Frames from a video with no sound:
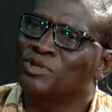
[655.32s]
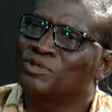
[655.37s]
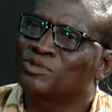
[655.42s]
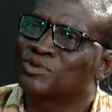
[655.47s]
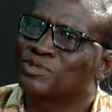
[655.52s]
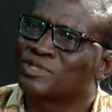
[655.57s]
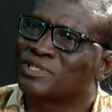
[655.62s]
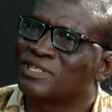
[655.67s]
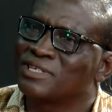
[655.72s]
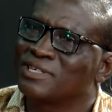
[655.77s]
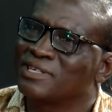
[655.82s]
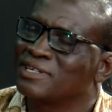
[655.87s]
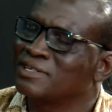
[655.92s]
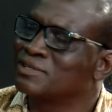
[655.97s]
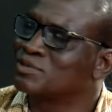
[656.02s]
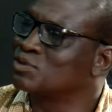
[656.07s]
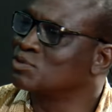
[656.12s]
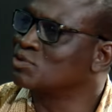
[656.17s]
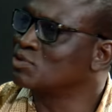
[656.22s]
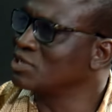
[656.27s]
to see a
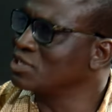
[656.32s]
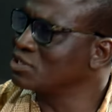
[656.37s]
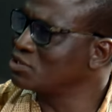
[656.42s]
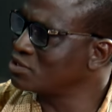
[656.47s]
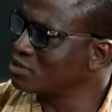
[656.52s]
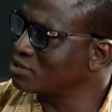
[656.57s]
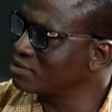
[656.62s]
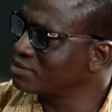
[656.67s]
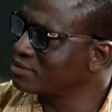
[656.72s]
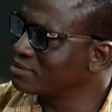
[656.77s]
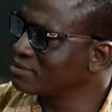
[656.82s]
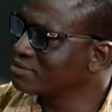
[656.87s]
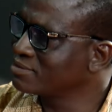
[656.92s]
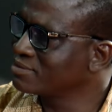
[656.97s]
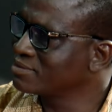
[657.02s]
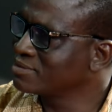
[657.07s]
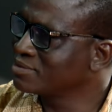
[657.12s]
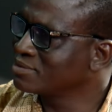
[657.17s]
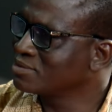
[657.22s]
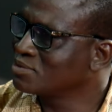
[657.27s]
situation.
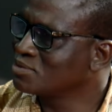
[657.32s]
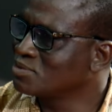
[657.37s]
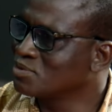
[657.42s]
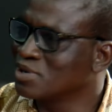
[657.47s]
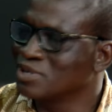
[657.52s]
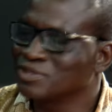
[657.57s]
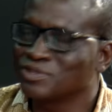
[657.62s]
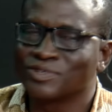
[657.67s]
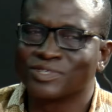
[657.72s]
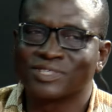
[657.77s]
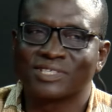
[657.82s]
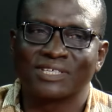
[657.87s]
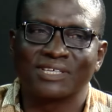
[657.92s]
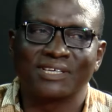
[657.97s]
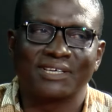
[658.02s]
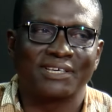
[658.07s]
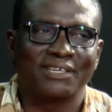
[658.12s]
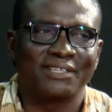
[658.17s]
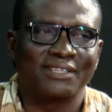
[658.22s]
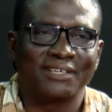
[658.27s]
We want to see
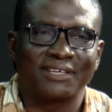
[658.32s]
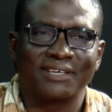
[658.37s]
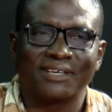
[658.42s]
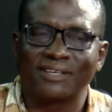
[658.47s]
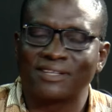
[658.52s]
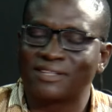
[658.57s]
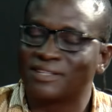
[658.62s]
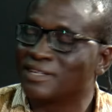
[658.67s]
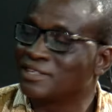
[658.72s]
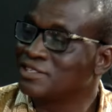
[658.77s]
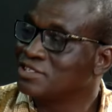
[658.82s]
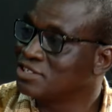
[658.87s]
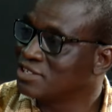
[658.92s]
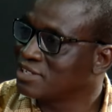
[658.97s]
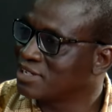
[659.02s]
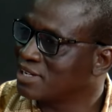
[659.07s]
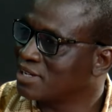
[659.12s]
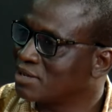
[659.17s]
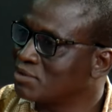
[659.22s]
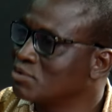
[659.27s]
in
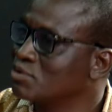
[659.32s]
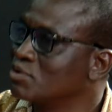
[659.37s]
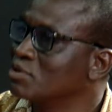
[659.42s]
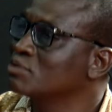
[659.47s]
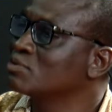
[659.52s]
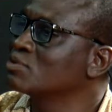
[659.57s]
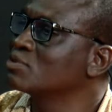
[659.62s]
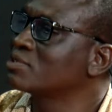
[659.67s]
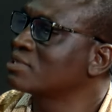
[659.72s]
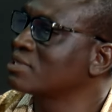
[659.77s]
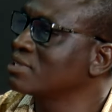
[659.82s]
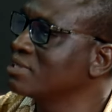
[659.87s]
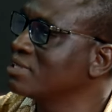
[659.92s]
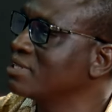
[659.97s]
Nigeria. We want to see the